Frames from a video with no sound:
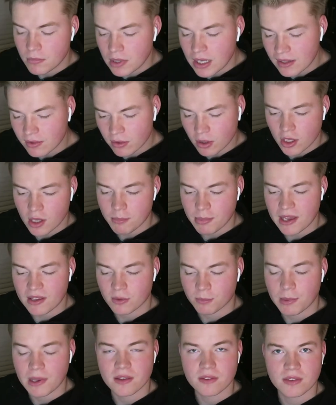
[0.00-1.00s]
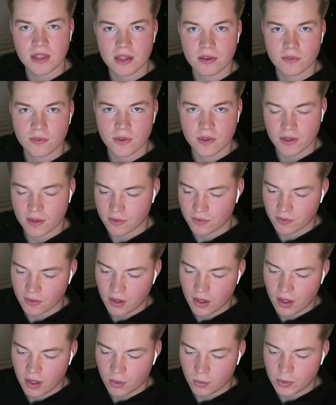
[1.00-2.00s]
Let's look at best bets then for this
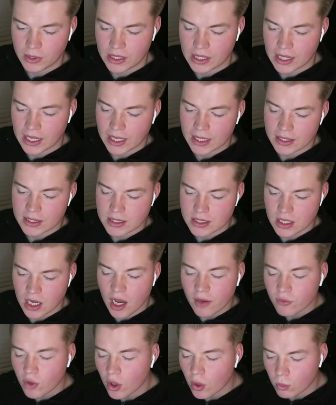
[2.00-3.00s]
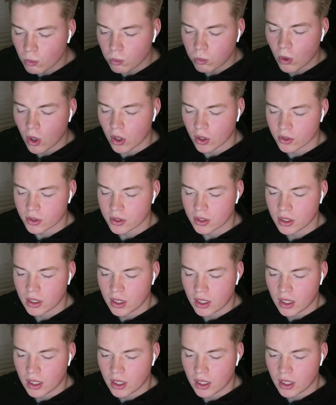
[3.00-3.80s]
weekend. I've got one.